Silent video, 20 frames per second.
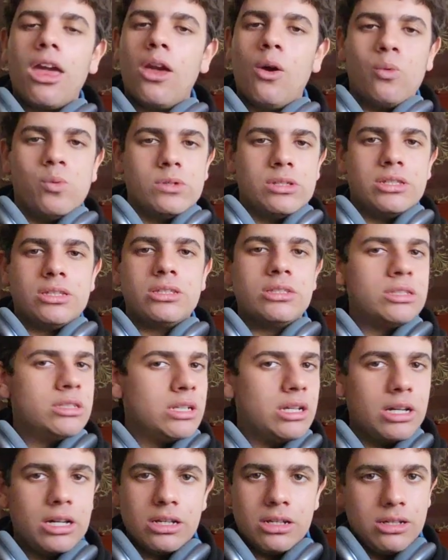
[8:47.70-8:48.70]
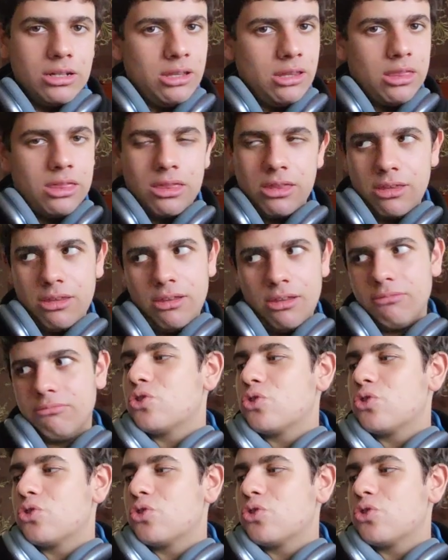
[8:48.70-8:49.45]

It was not a good thing.